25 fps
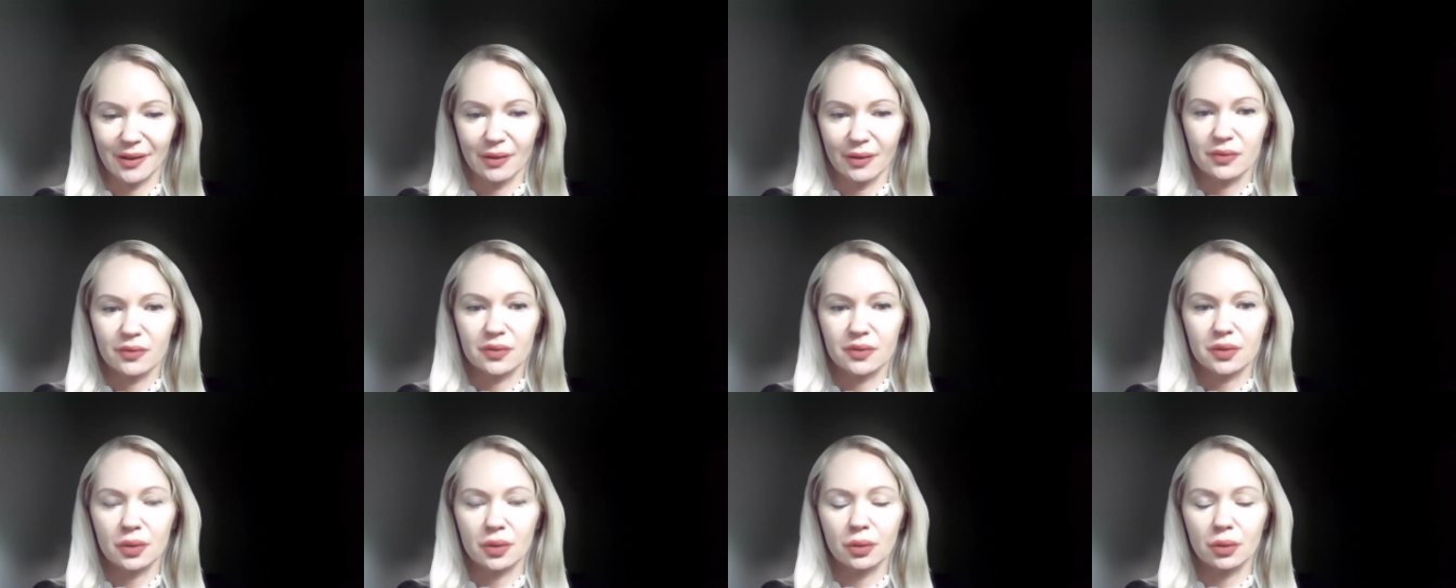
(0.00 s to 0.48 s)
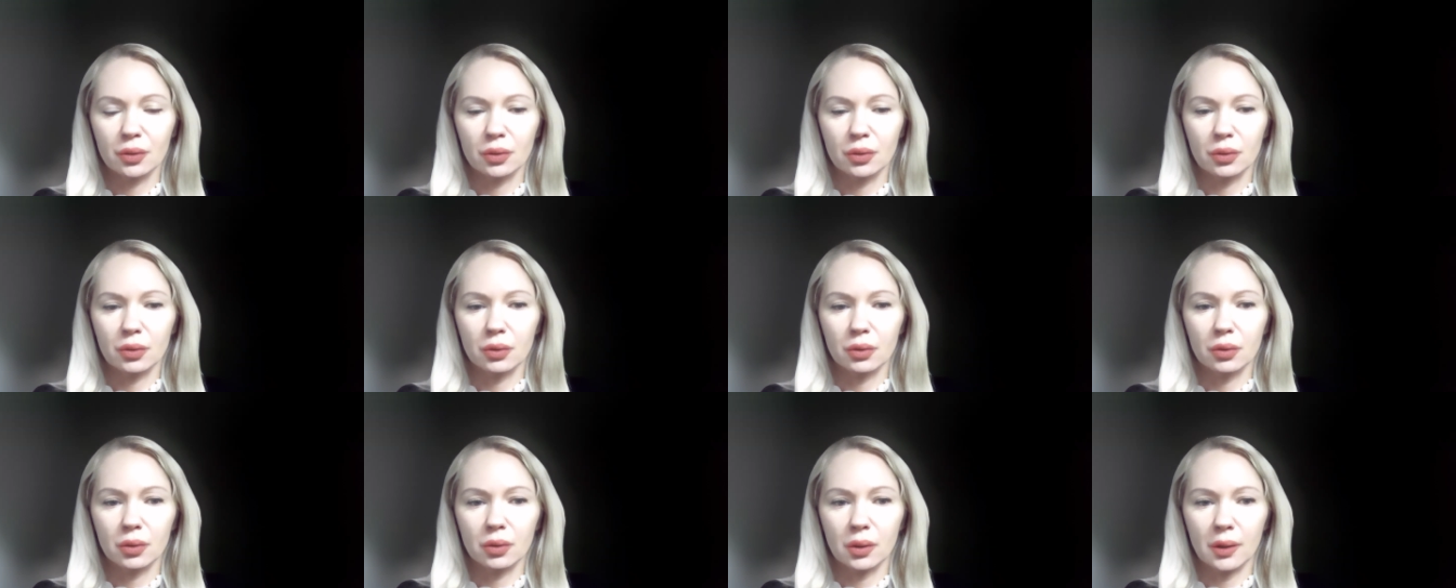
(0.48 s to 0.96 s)

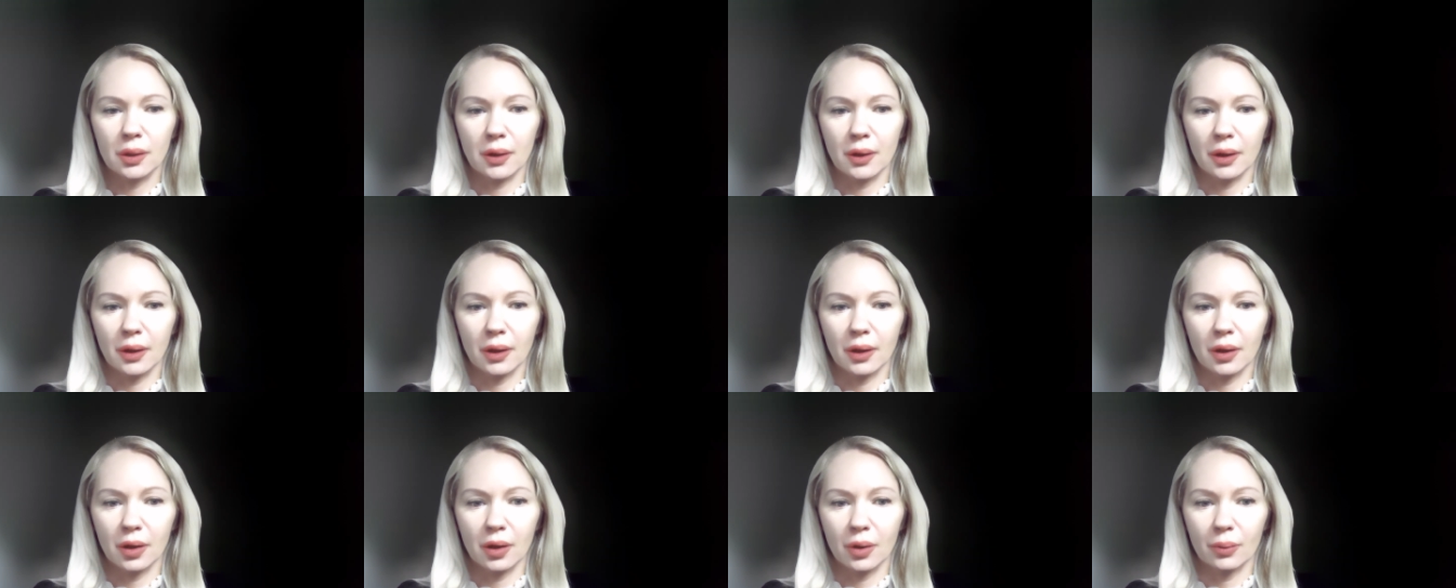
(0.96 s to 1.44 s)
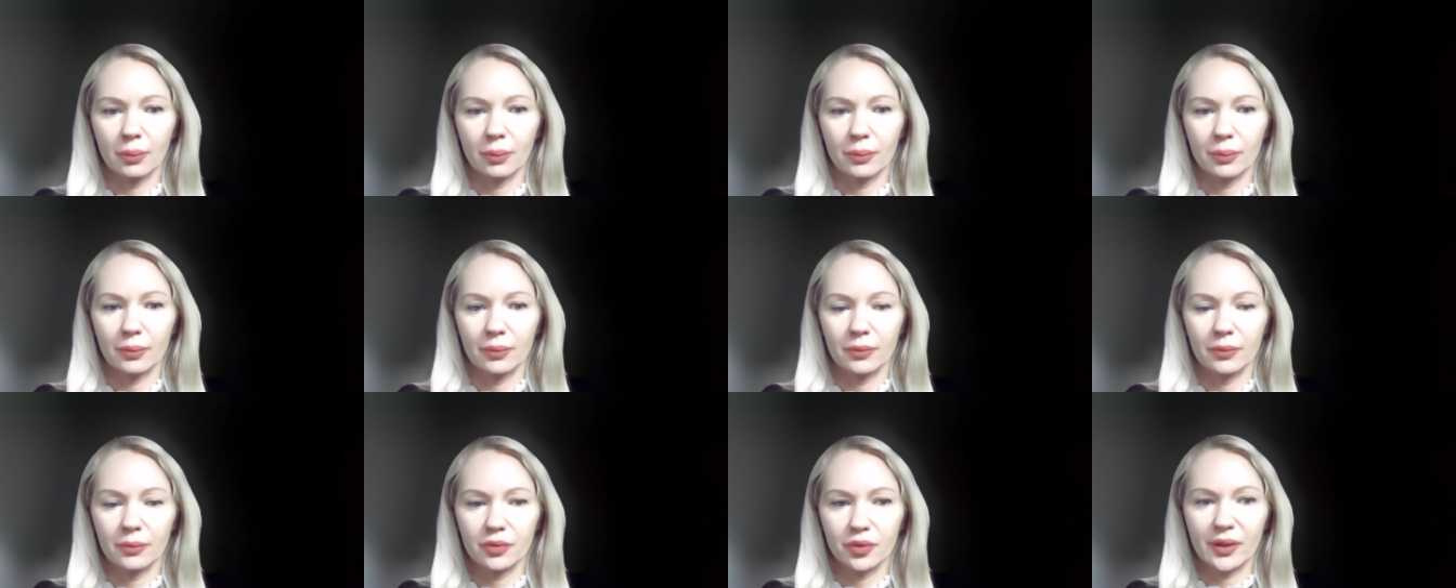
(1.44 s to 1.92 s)
So um,
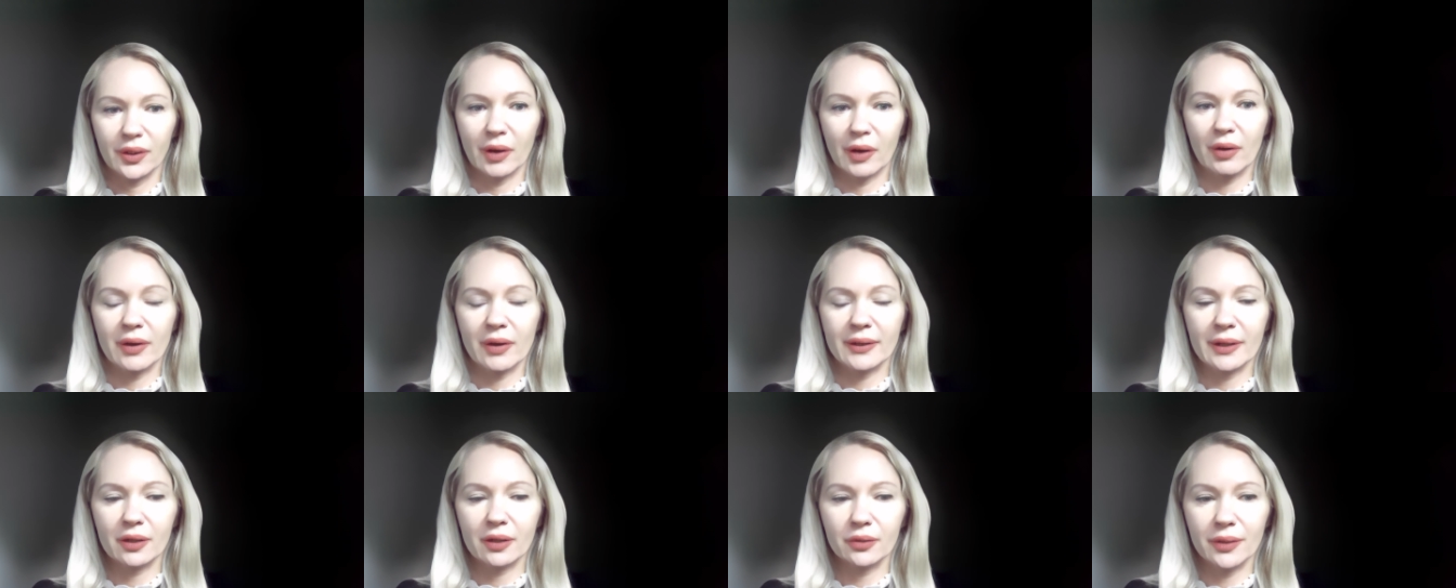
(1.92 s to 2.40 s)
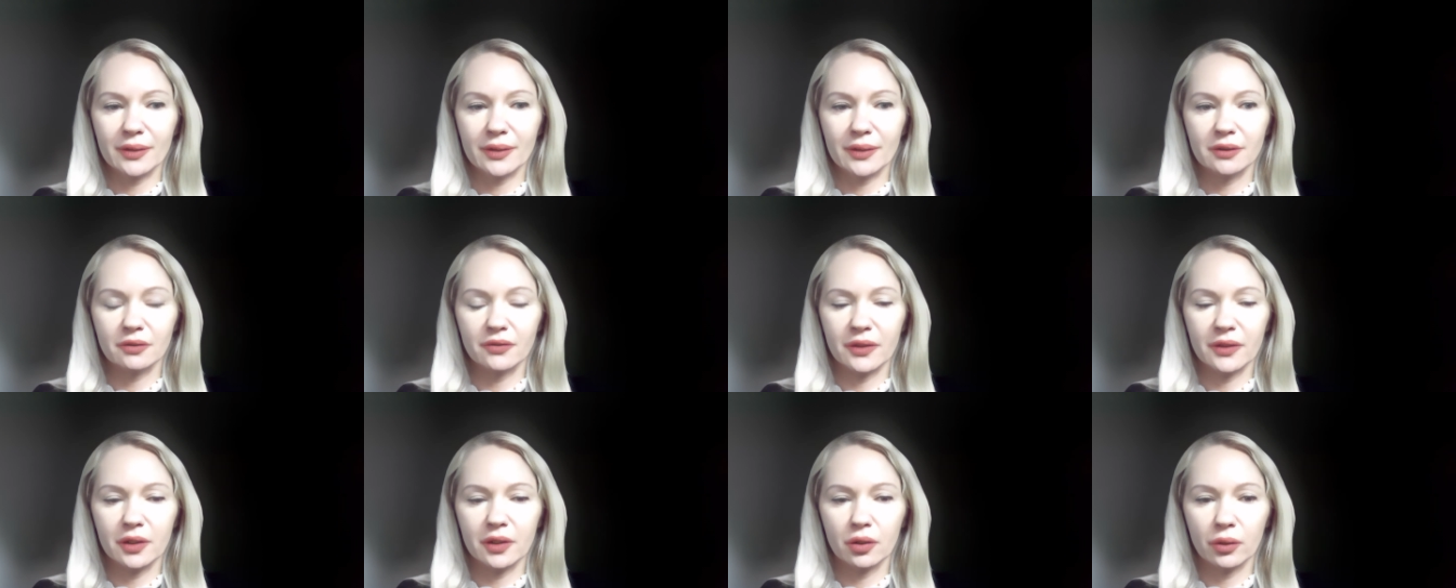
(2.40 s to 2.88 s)
so now I can create
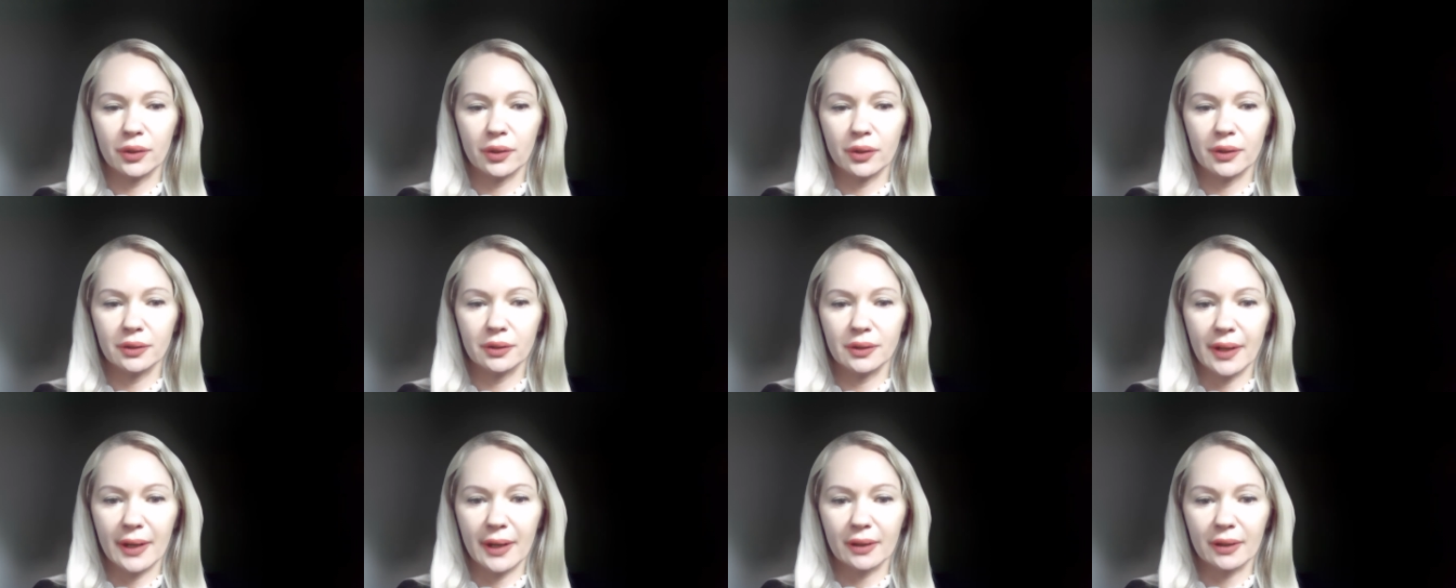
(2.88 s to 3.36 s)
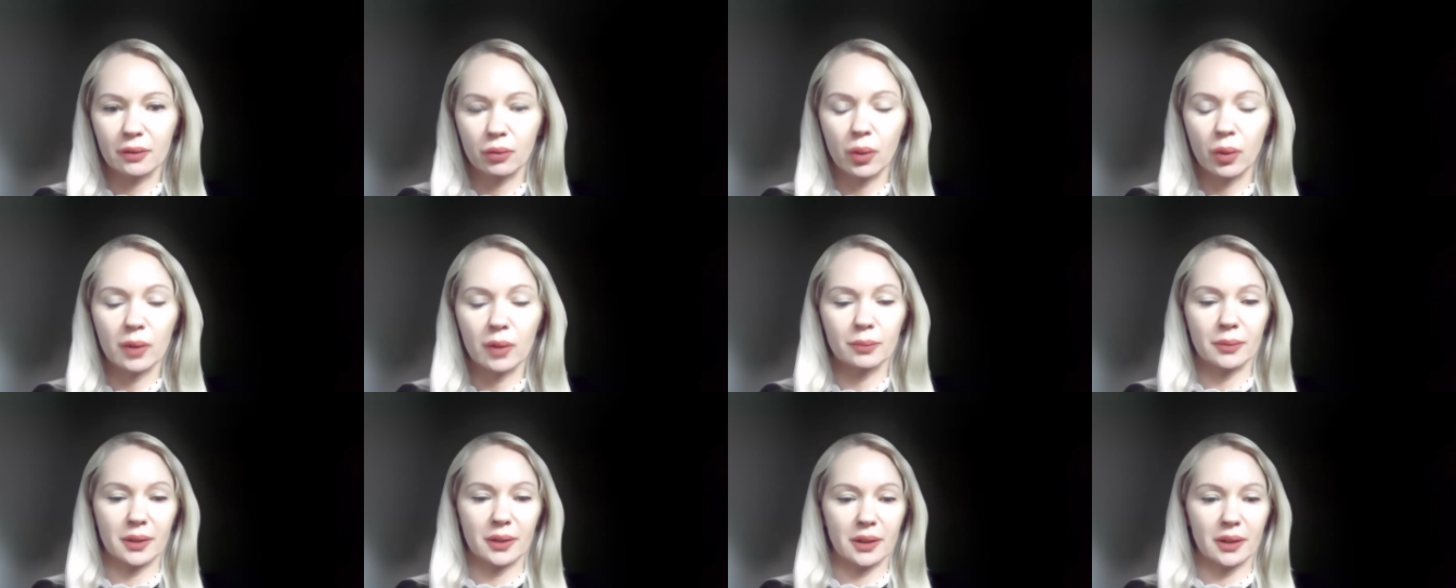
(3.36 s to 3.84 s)
a video in like
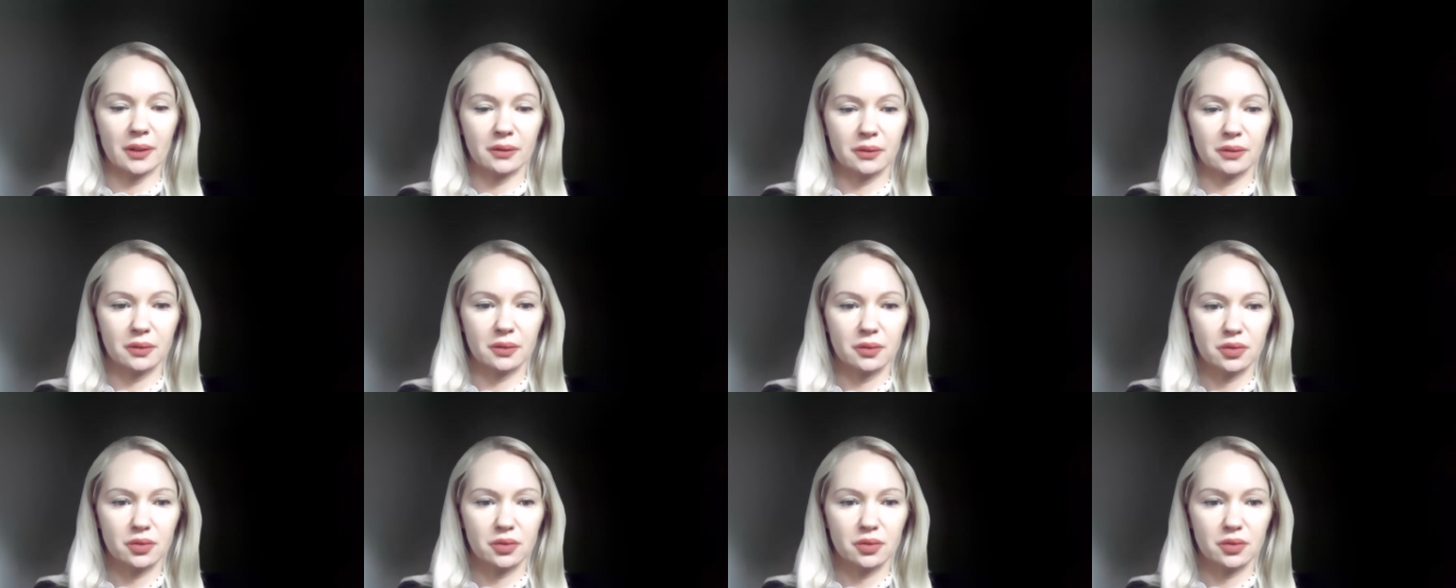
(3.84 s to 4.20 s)
one minute.